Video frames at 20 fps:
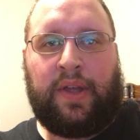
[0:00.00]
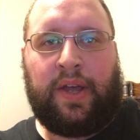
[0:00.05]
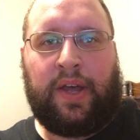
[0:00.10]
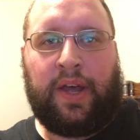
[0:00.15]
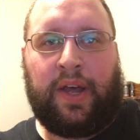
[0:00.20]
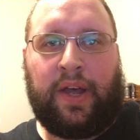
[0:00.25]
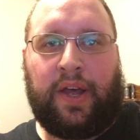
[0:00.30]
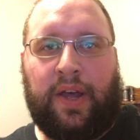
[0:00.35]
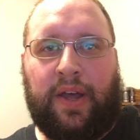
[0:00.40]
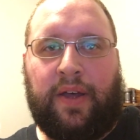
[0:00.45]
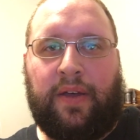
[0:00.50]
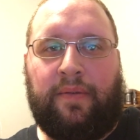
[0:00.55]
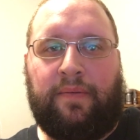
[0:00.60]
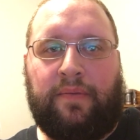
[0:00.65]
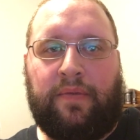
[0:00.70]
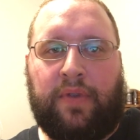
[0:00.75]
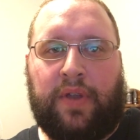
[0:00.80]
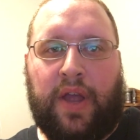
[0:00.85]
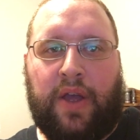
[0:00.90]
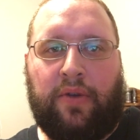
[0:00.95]

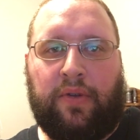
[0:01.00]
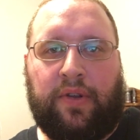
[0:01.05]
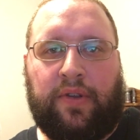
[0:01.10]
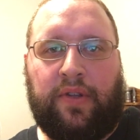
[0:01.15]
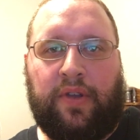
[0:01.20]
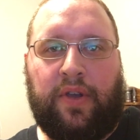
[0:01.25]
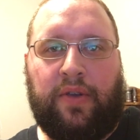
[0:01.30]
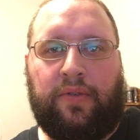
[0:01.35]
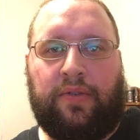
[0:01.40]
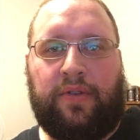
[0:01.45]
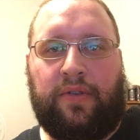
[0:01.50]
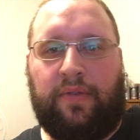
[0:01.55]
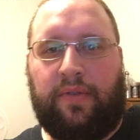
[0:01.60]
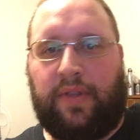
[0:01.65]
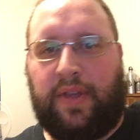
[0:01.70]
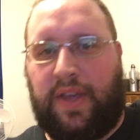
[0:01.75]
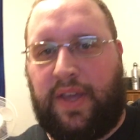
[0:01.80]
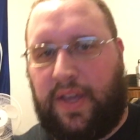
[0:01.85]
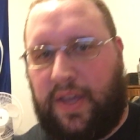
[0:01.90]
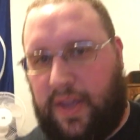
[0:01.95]
Now to go to
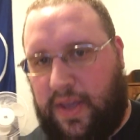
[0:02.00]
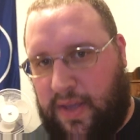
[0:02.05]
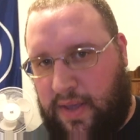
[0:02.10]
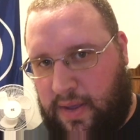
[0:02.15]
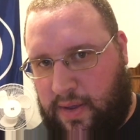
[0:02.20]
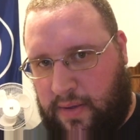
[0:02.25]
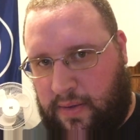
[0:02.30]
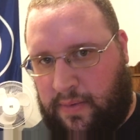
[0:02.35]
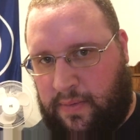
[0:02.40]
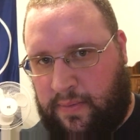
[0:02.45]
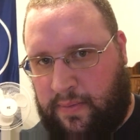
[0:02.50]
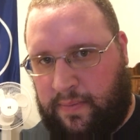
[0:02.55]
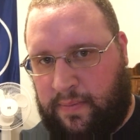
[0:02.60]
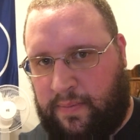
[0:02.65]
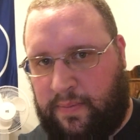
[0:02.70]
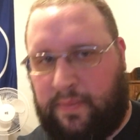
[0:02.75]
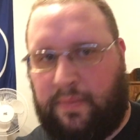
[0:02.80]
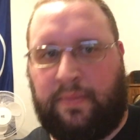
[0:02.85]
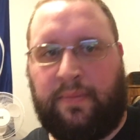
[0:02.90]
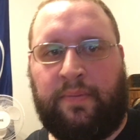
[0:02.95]
the
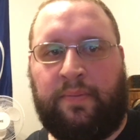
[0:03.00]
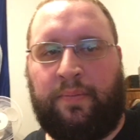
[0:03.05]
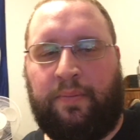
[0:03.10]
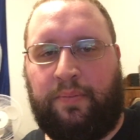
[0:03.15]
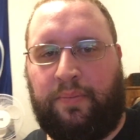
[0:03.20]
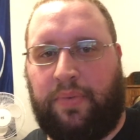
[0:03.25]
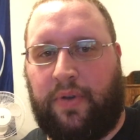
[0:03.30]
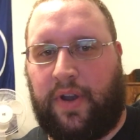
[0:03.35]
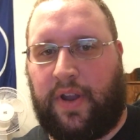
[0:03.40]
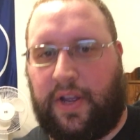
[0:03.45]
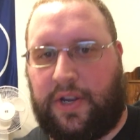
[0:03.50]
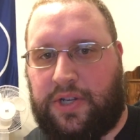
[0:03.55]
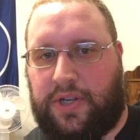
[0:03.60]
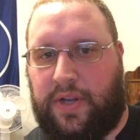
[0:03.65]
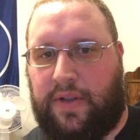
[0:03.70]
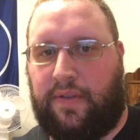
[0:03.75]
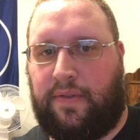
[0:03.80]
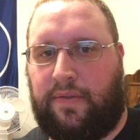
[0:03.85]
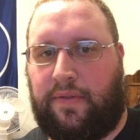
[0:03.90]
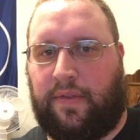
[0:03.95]

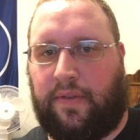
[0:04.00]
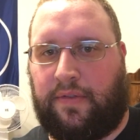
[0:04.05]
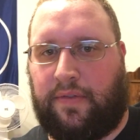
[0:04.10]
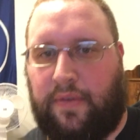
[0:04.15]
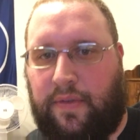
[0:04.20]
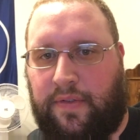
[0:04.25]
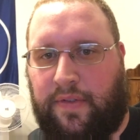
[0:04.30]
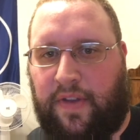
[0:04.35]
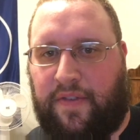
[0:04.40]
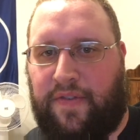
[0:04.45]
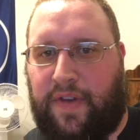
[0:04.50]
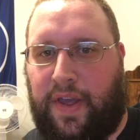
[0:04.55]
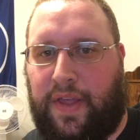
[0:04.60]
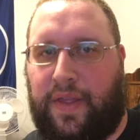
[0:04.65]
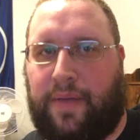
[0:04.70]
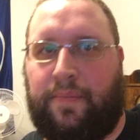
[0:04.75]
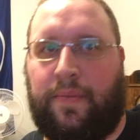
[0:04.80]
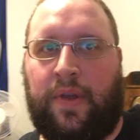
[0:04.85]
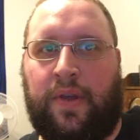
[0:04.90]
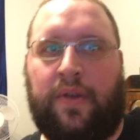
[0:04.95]
predictions as soon as I find
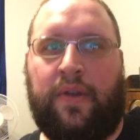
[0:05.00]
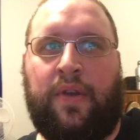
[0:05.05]
them.